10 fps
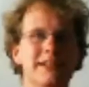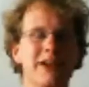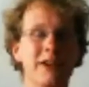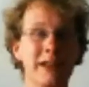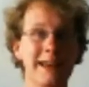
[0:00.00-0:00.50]

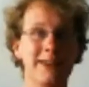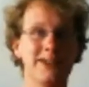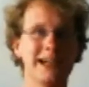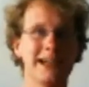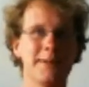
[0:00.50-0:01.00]
Or like you're
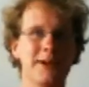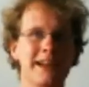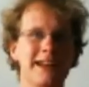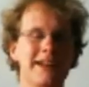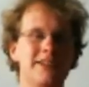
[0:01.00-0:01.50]
talking about
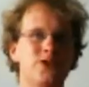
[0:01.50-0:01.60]
like uh, a